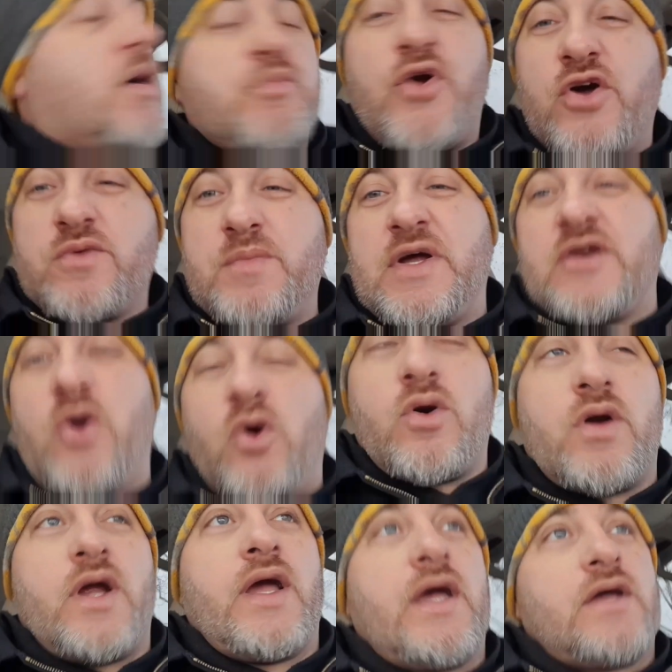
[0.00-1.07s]
broke my
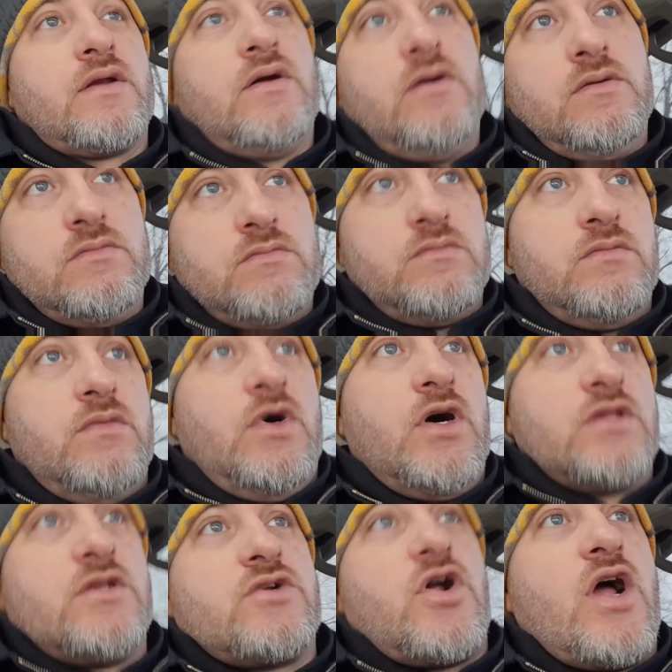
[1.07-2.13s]
door handle
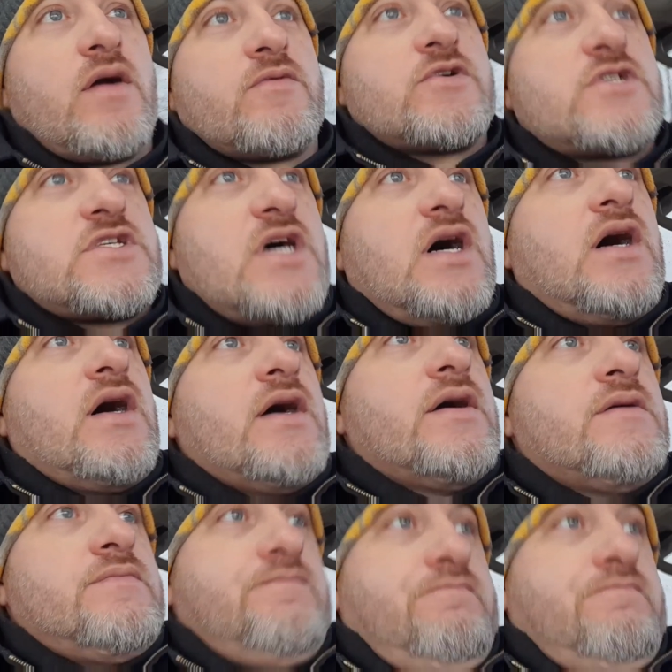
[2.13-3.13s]
on the driver's side.